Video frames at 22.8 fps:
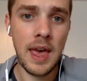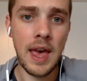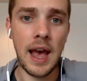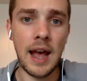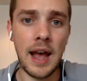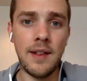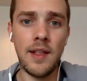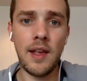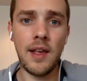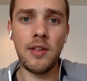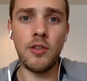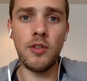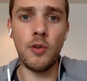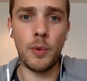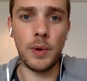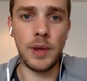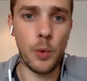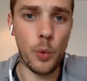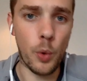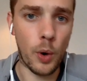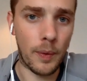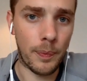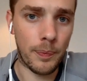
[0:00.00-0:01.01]
And that's not what
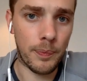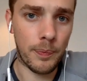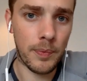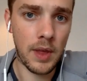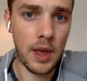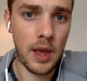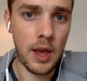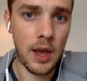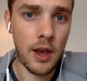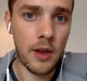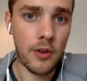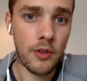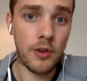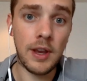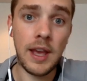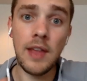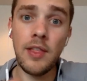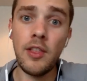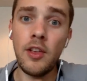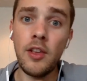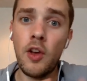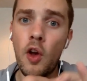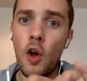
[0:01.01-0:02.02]
you want. So
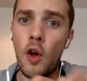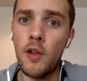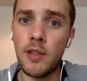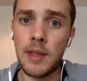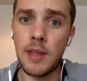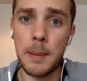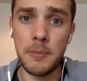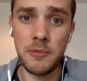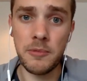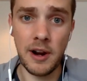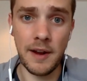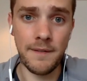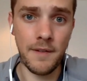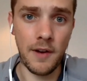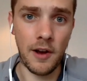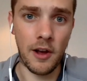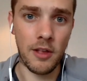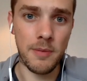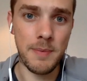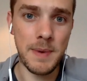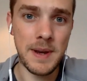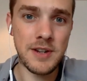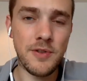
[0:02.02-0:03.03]
get the concept right
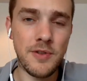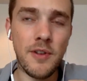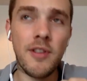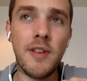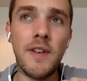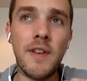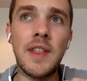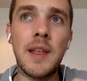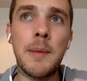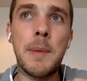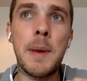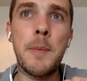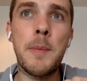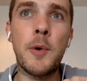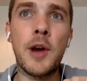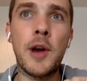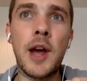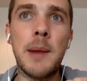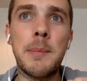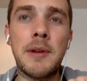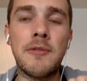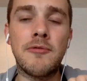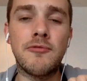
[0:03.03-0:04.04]
first. Make sure it's something that people are
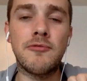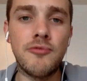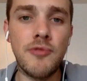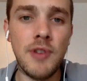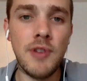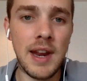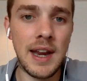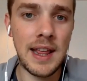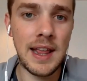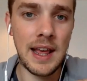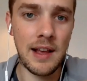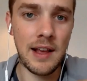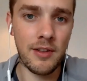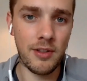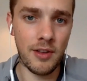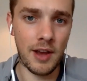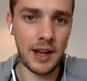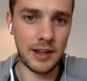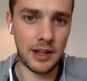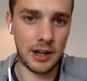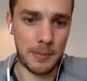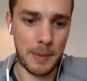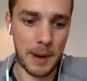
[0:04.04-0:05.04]
going to be really
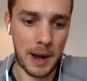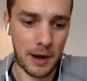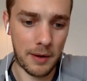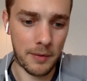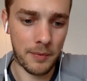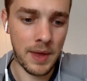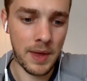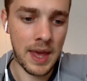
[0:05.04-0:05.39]
excited about.